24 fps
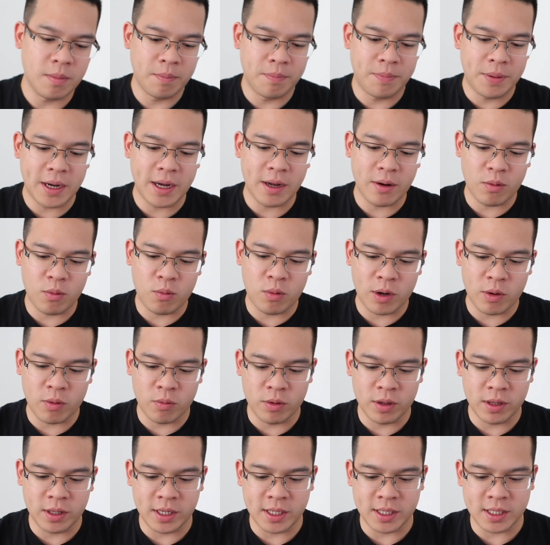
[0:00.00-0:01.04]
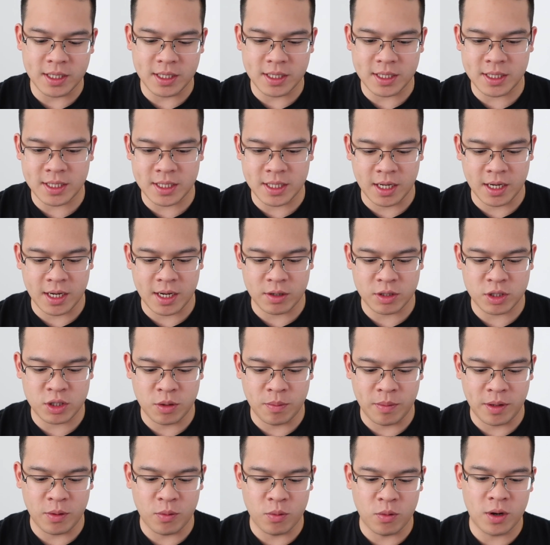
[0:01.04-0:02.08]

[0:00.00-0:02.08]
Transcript: But what really stuck out to me